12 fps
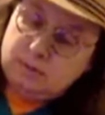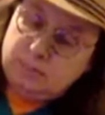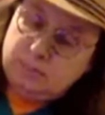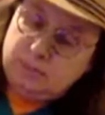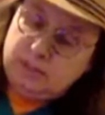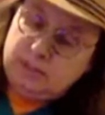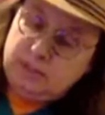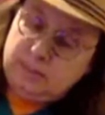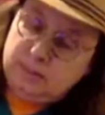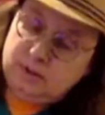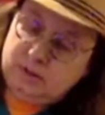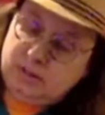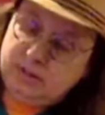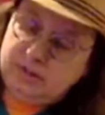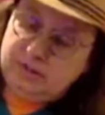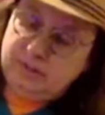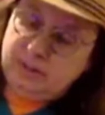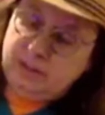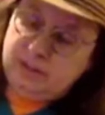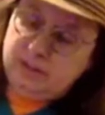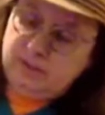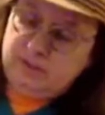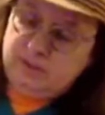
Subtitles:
but I'm currently out of Rittenhouse,